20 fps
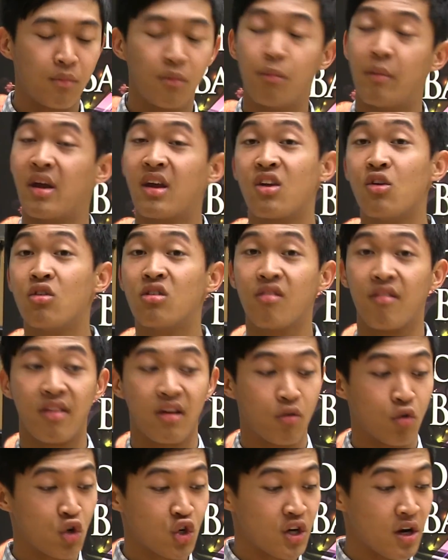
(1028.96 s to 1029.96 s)
Make use of
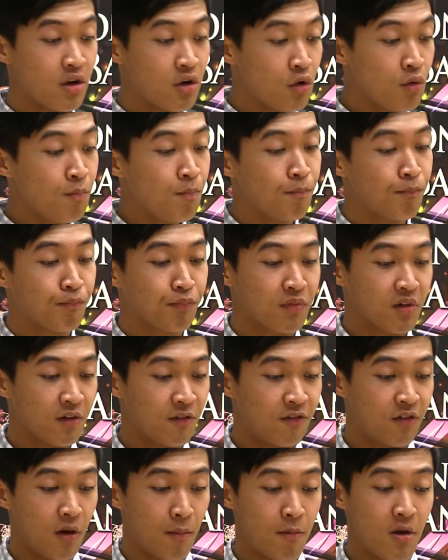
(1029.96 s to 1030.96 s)
the crescendo
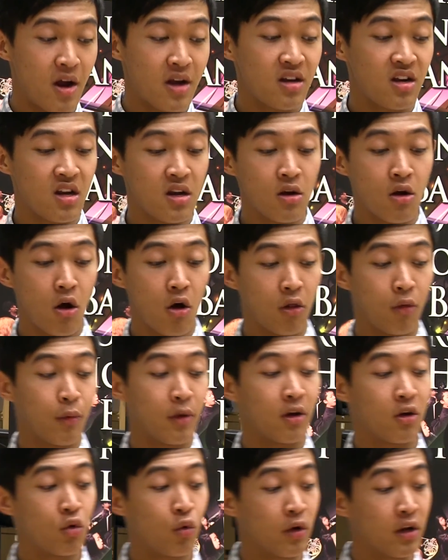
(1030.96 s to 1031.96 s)
from 19 all the
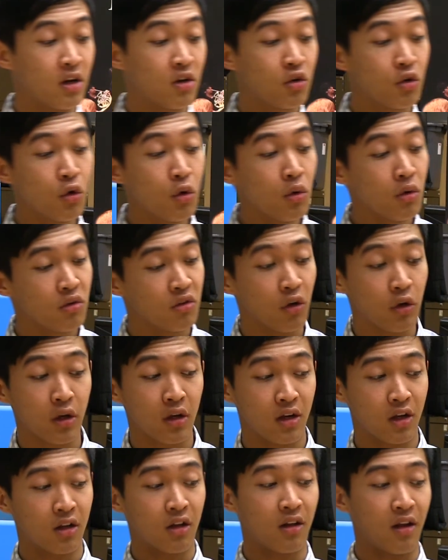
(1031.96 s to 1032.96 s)
way to 22, so you
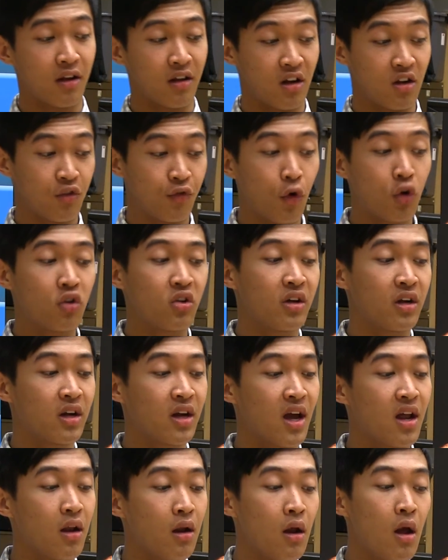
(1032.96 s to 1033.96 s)
can get to that nice forte
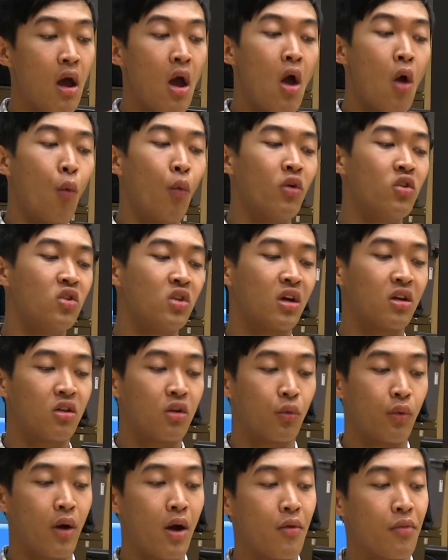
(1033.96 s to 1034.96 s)
again. Once you get to
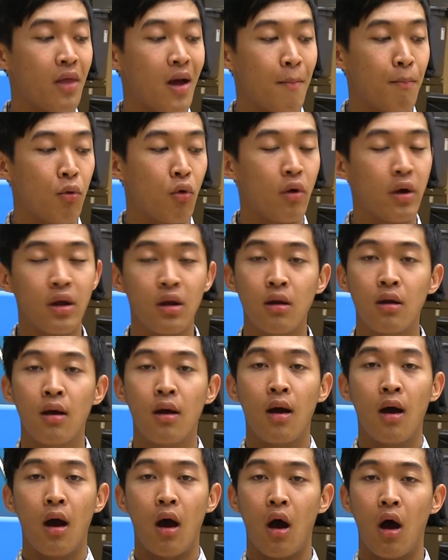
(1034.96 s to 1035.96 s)
around that point,
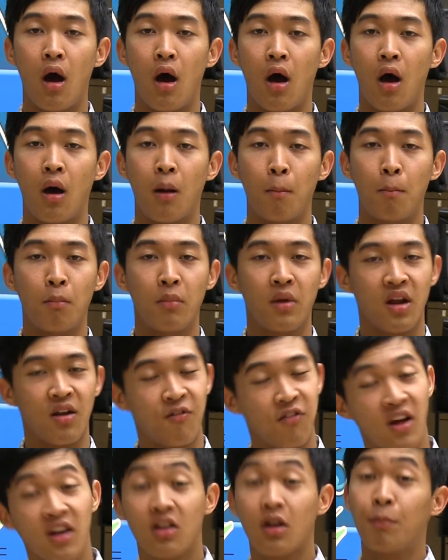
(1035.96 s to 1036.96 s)

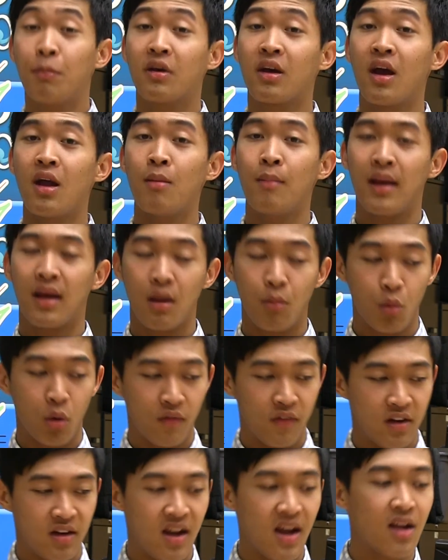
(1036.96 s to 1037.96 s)
inflect up again, make it more
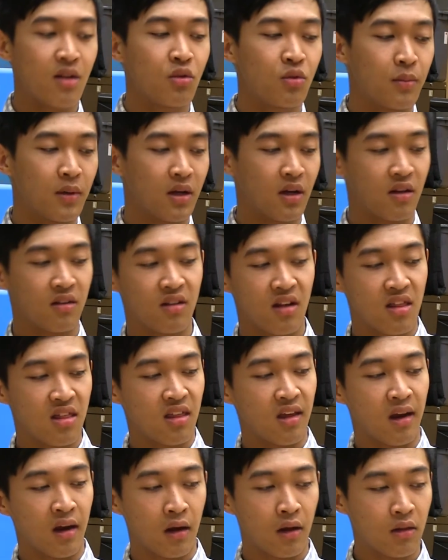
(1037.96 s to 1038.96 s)
of a dance, because I
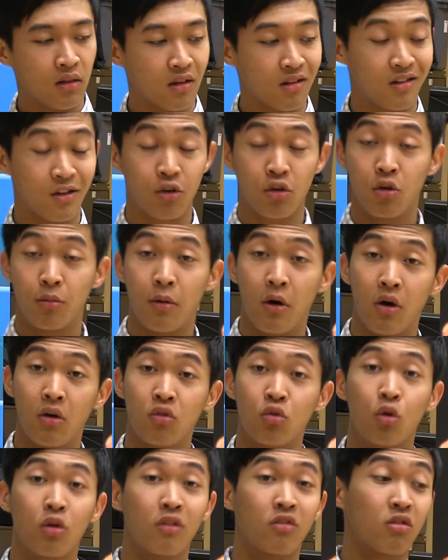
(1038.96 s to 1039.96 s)
think the lyrical part
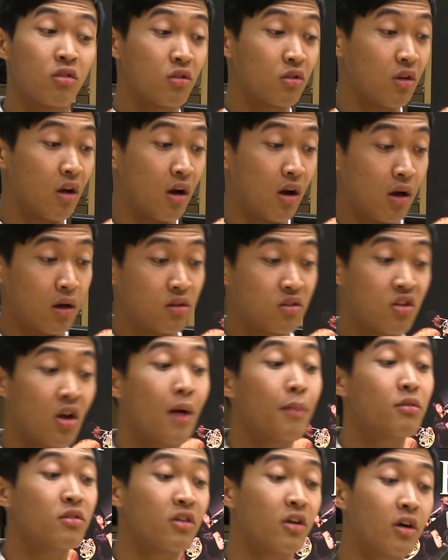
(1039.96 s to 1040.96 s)
sort of
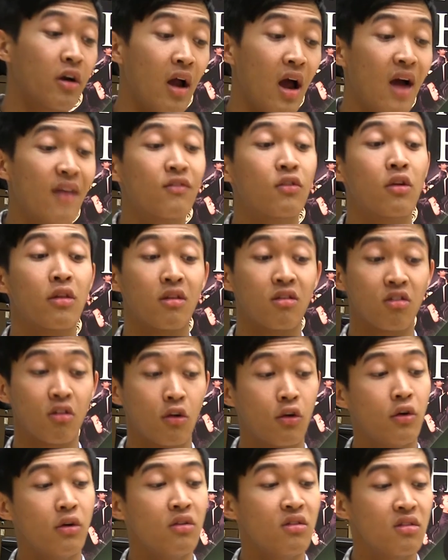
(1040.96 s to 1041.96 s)
stops there after the
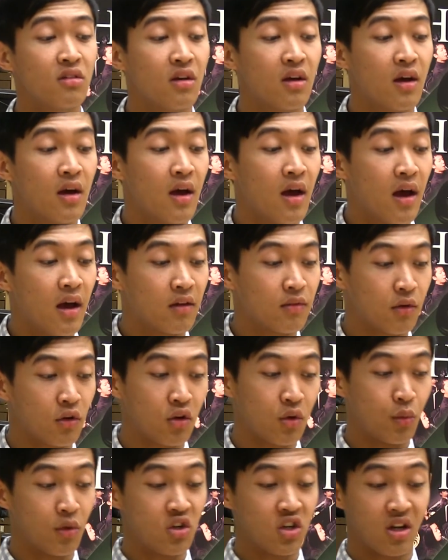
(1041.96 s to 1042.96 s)
slurs,
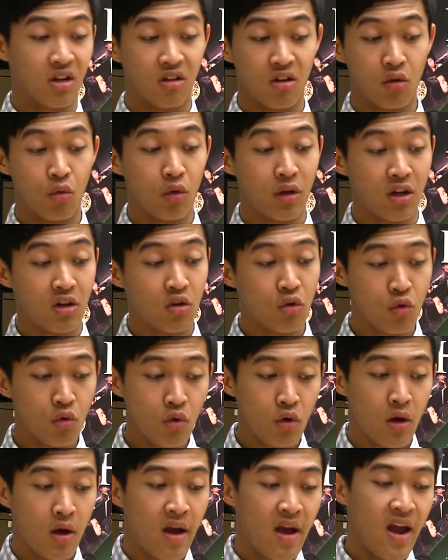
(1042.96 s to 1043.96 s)
especially once you get to
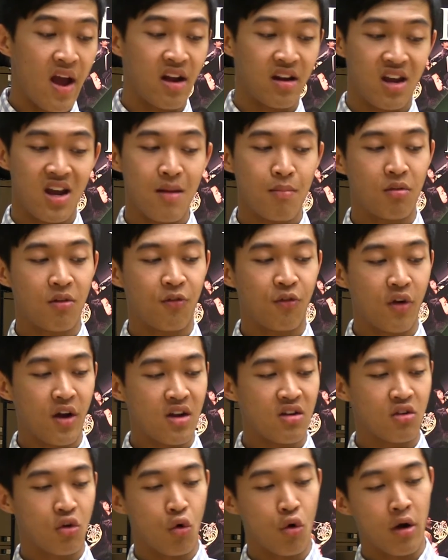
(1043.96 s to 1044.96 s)
22, and keep the
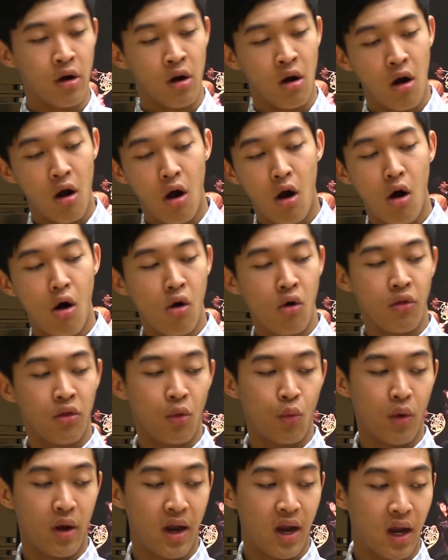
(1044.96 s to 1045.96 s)
phrase going all
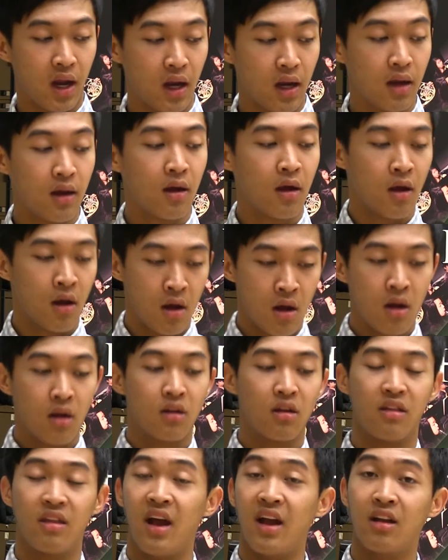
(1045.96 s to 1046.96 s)
the way
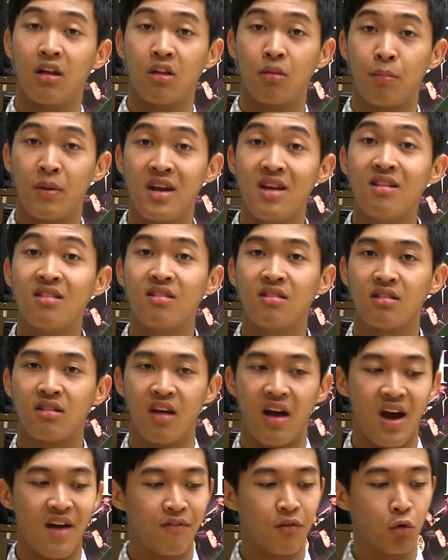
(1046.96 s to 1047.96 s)
to the end of the piece,
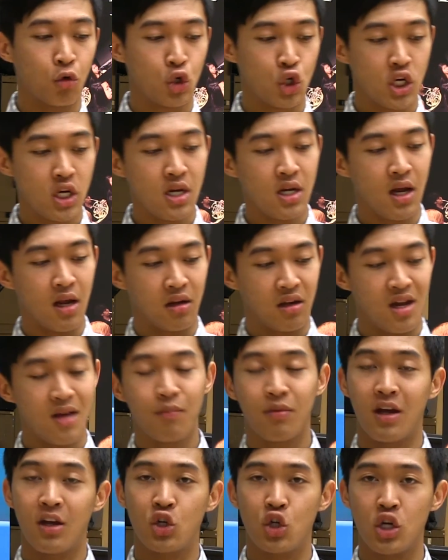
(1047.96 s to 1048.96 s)
the half note G, and
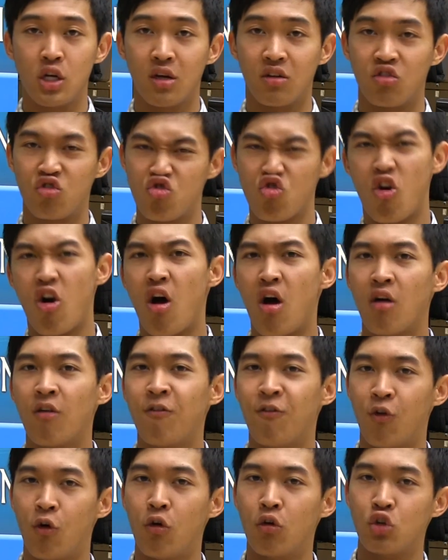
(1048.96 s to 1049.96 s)
keep that G a strong,
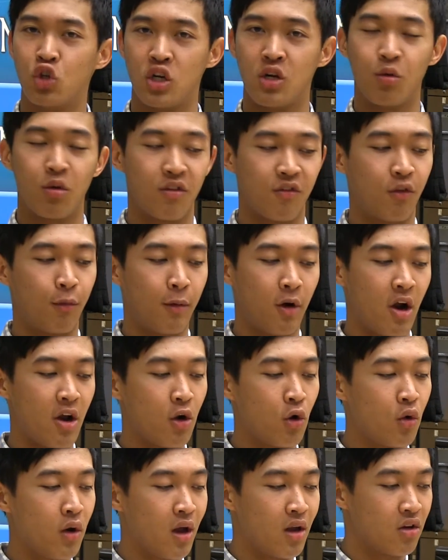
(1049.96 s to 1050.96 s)
full G with a
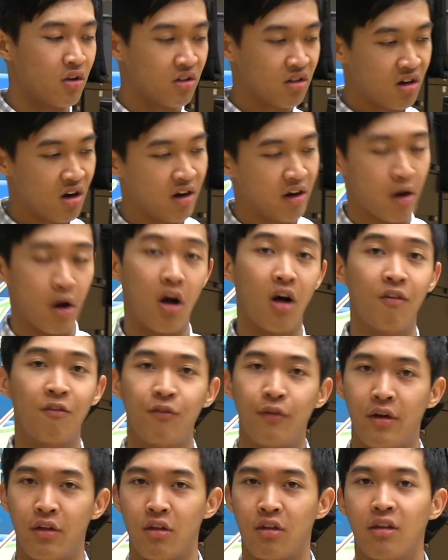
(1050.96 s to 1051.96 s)
vibrato, and just cut it
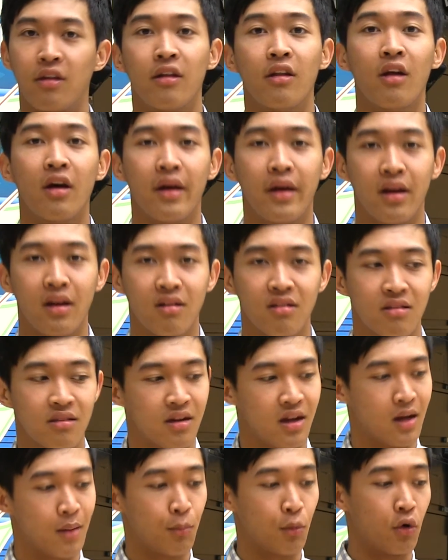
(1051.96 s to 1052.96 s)
off rather than a nice
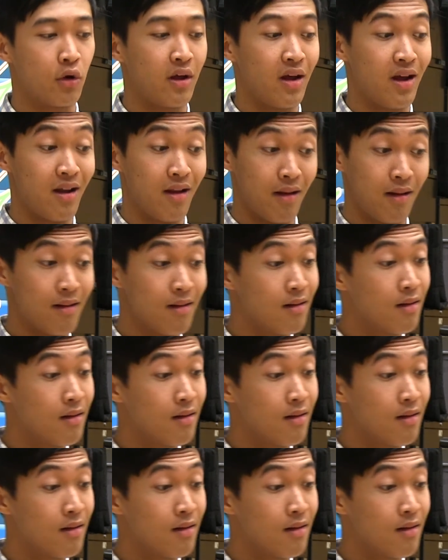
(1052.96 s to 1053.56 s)
tapered end.